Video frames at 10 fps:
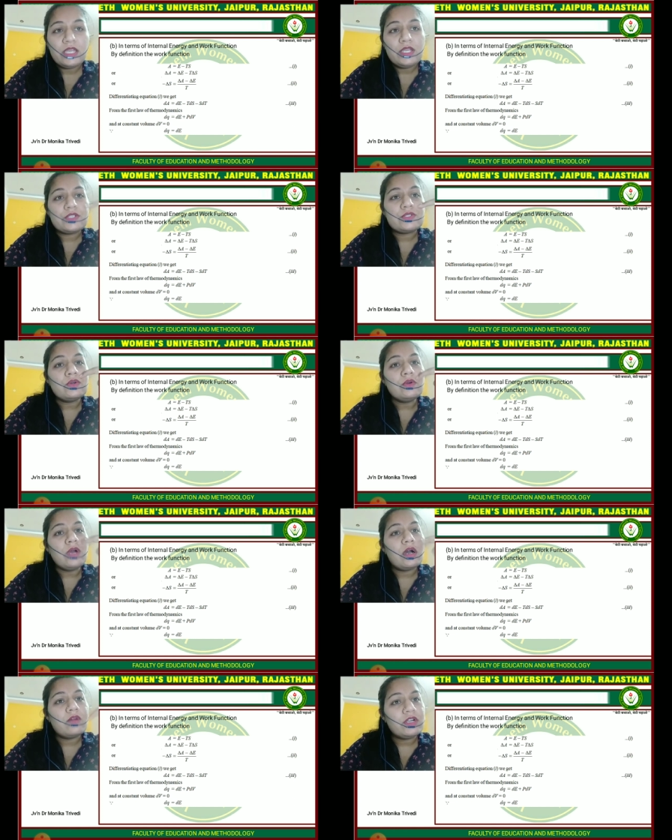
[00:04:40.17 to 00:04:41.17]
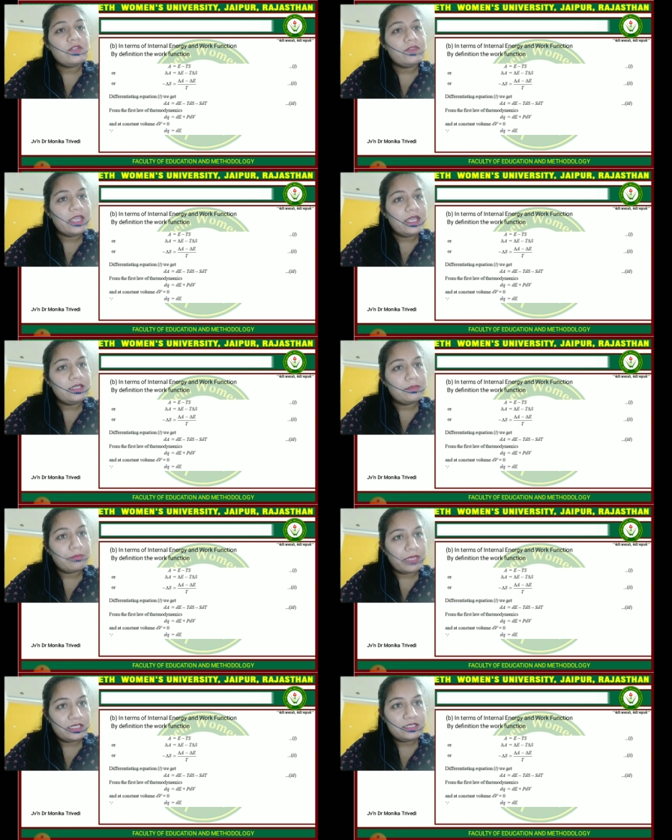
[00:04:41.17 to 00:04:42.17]
So what we get?
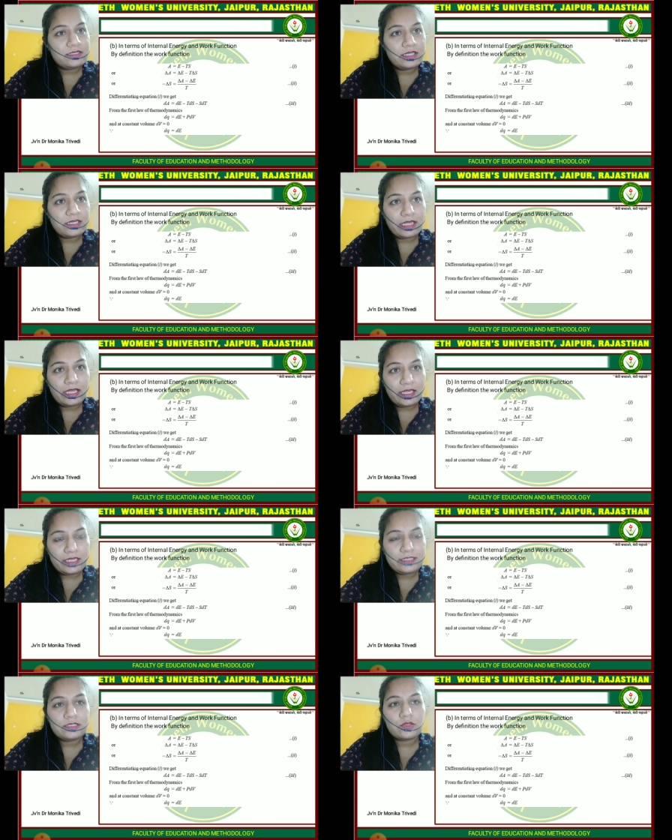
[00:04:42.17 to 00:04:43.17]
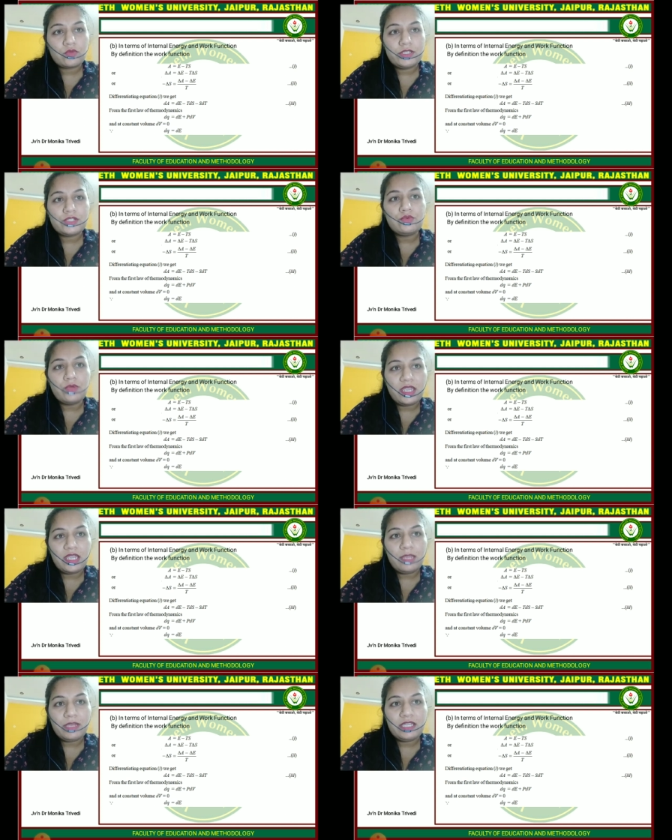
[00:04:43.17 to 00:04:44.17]
Minus del S is equals to A
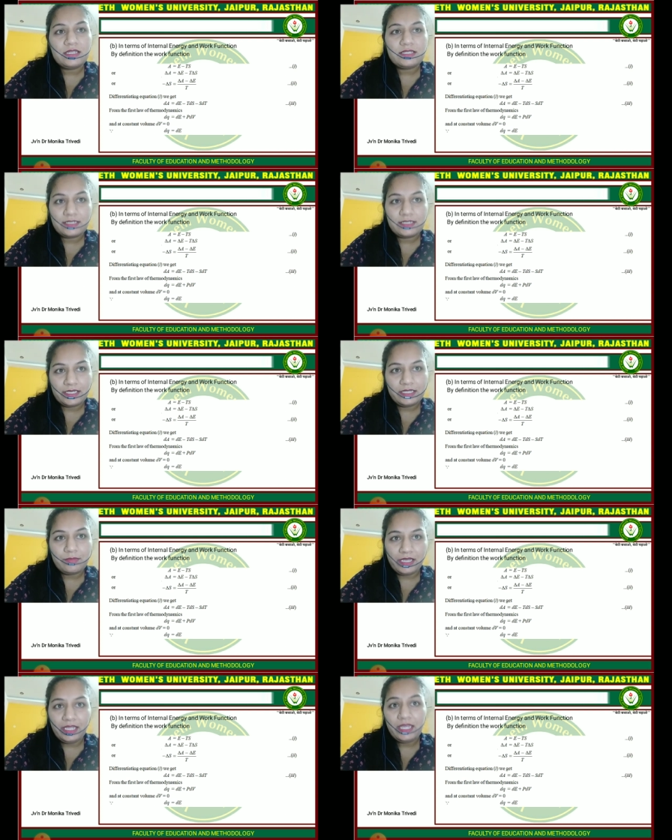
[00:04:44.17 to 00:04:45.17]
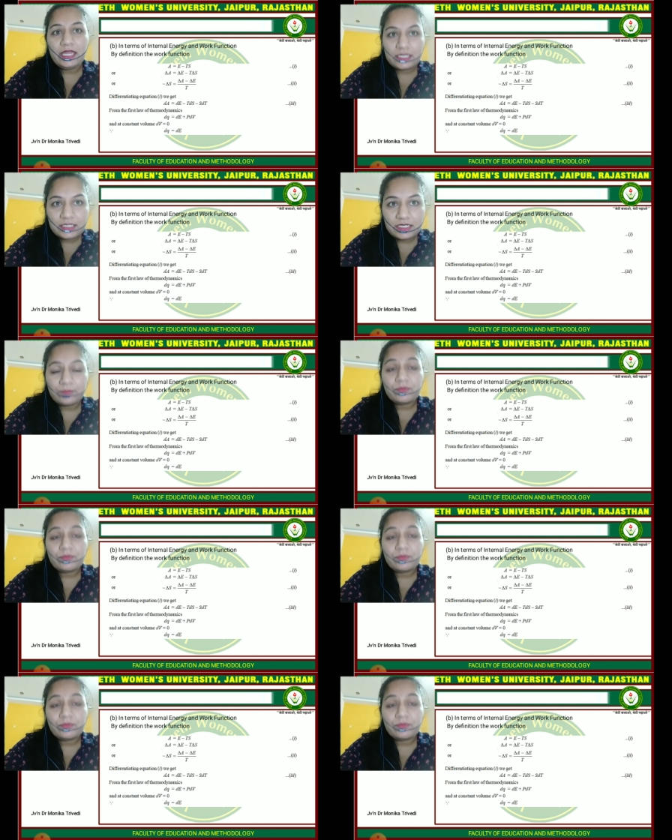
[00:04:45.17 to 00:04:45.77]
minus del E by T.